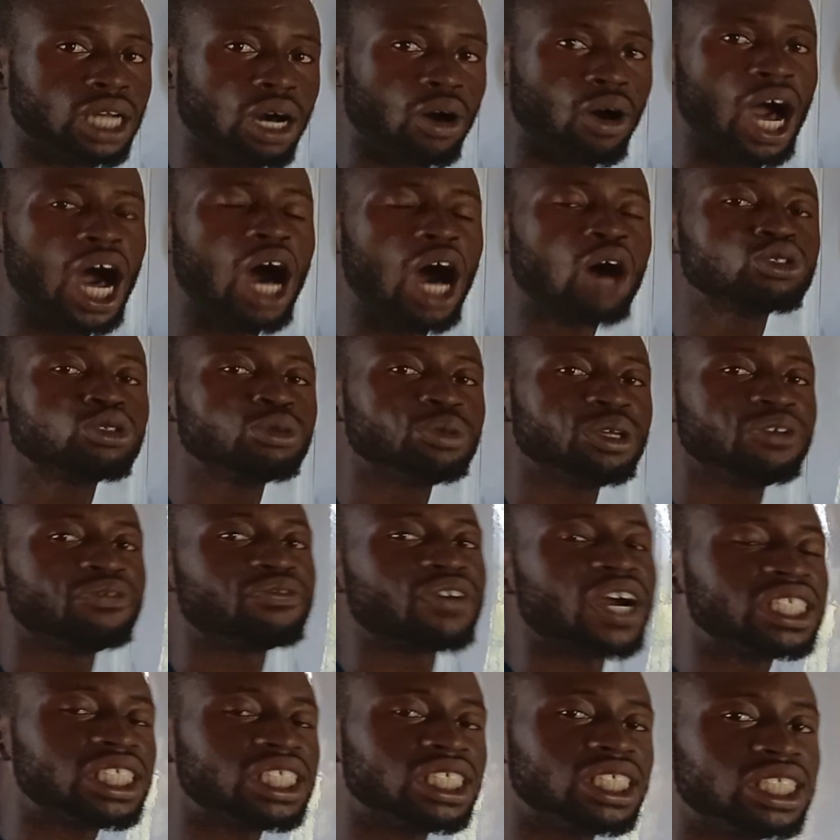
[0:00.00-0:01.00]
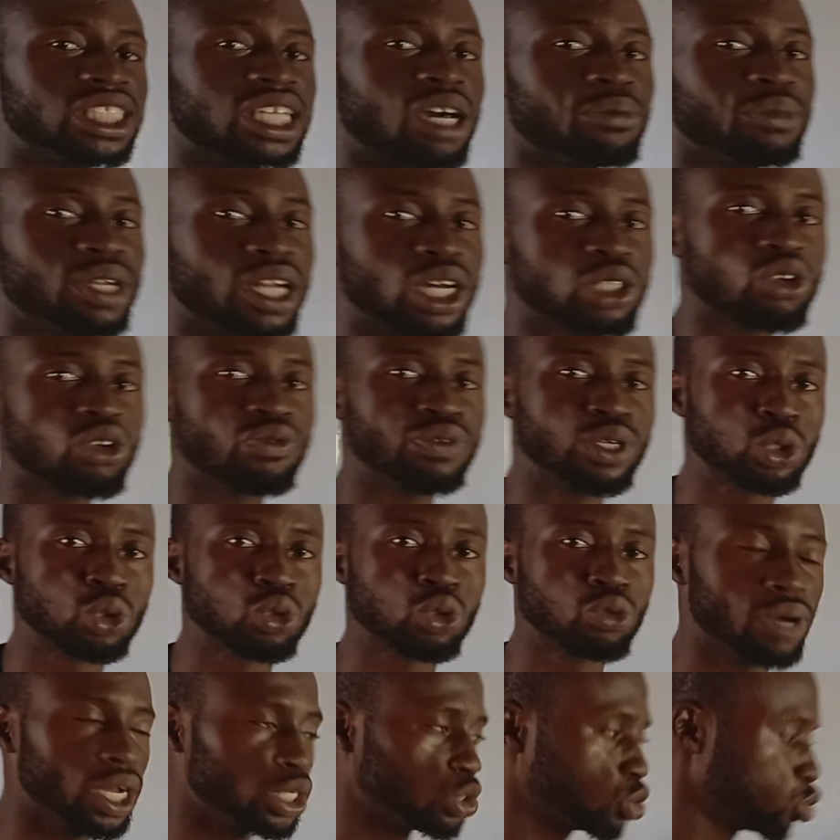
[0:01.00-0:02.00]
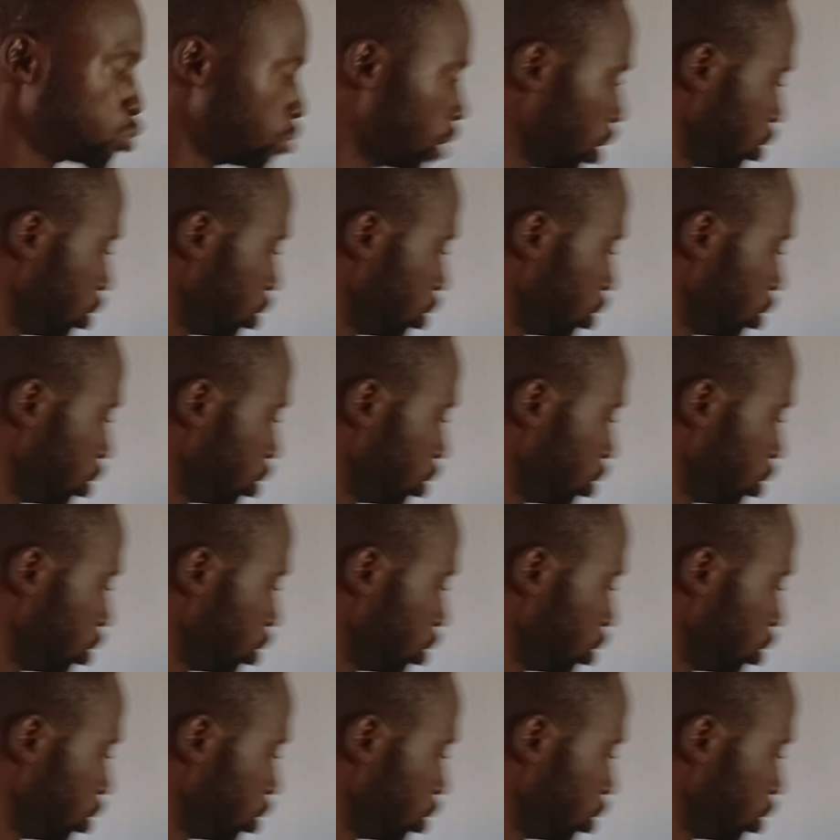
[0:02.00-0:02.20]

Now, how do we find the determinant of a 2 by 2